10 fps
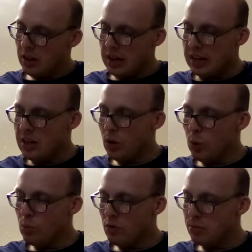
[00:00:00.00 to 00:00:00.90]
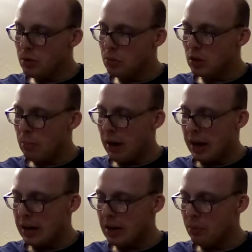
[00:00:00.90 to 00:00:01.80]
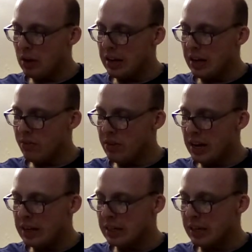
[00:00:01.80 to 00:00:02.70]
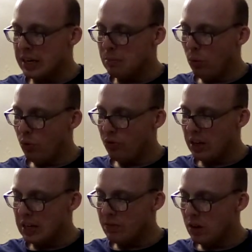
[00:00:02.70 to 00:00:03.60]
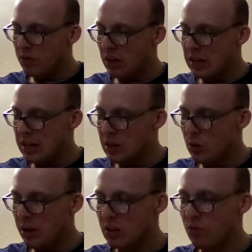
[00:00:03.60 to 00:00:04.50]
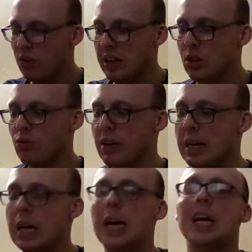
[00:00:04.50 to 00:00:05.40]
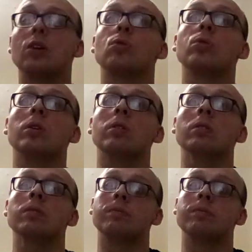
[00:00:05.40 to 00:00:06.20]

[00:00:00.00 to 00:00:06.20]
He who rebukes a man will in the end gain more favour than he who has a flattering tongue.